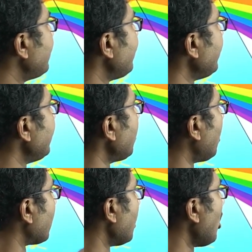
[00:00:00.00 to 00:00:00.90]

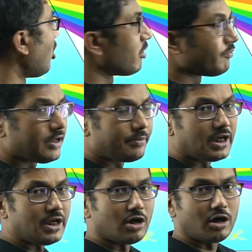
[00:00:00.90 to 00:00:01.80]

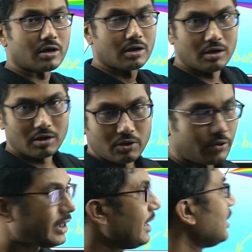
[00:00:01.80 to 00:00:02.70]
Gior,
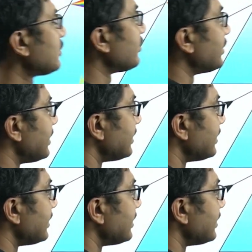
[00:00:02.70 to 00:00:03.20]
okay, so this is